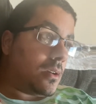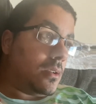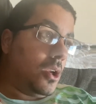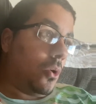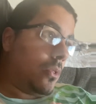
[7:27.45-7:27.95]

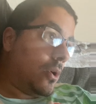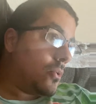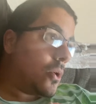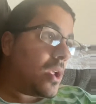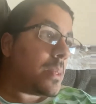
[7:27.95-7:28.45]

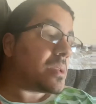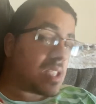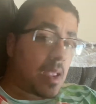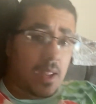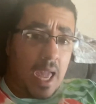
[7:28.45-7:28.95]
they're in the
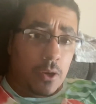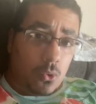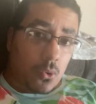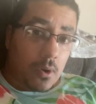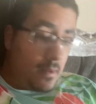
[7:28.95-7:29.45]
same
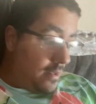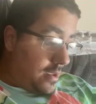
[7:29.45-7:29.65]
category.